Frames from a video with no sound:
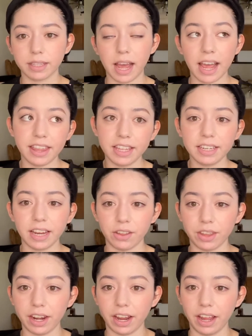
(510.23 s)
I think now
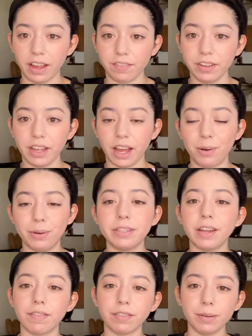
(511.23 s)
that I have it, I would
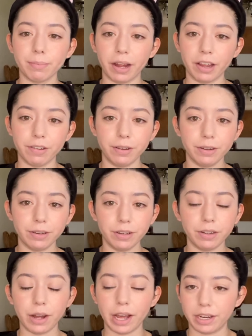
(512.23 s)
definitely buy it, you
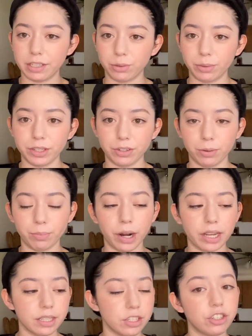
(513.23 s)
know, at its original
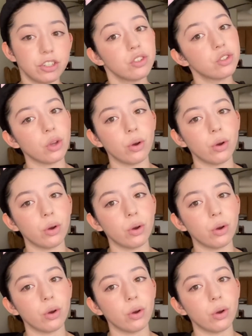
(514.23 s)
price. It's just so